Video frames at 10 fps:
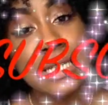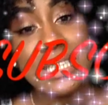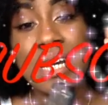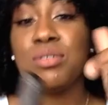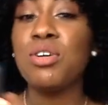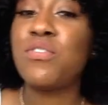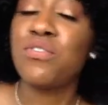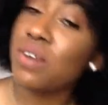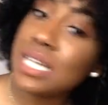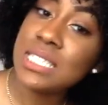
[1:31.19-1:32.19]
tell your
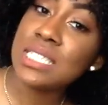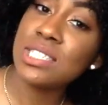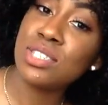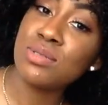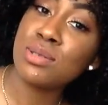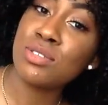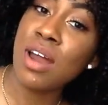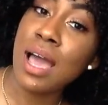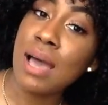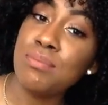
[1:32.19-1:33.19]
friends to
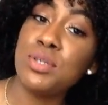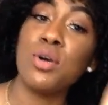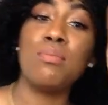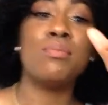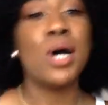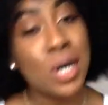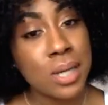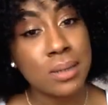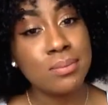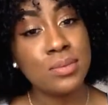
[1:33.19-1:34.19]
subscribe, your
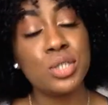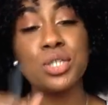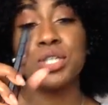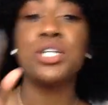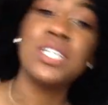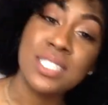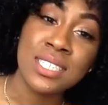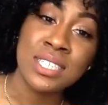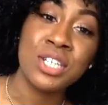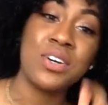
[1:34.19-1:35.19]
mom, your
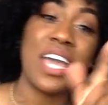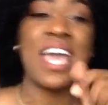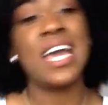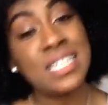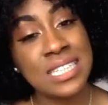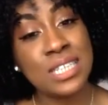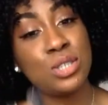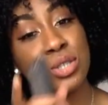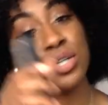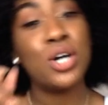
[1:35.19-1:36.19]
cousin, your
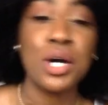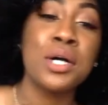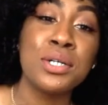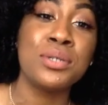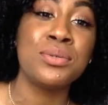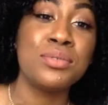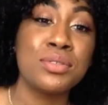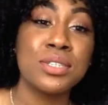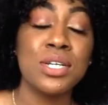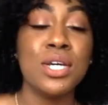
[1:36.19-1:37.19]
aunties, your
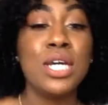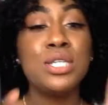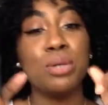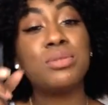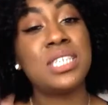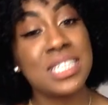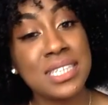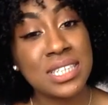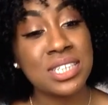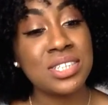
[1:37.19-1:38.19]
uncles, your
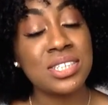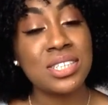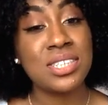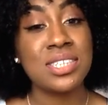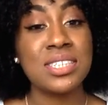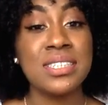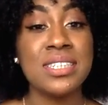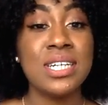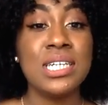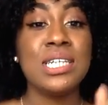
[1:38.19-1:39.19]
sisters,
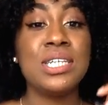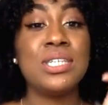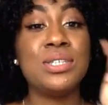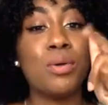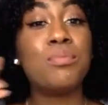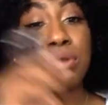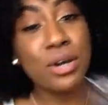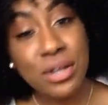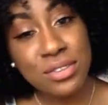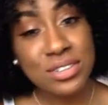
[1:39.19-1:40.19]
your
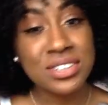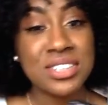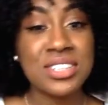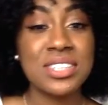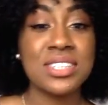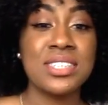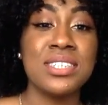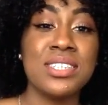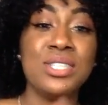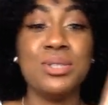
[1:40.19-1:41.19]
brothers,
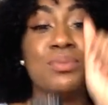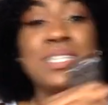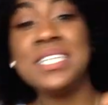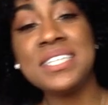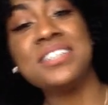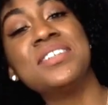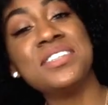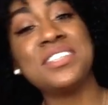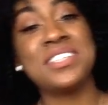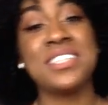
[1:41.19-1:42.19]
your
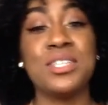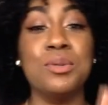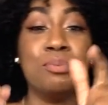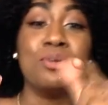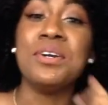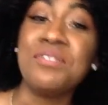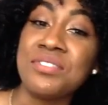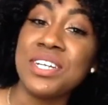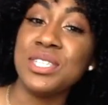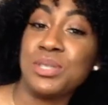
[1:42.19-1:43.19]
niggas, your
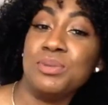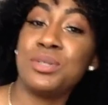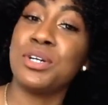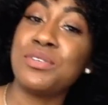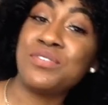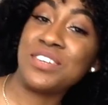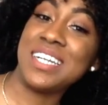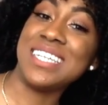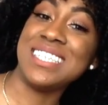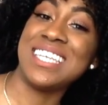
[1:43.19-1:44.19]
boyfriends, your
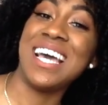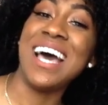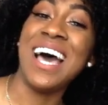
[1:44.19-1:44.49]
girlfriends,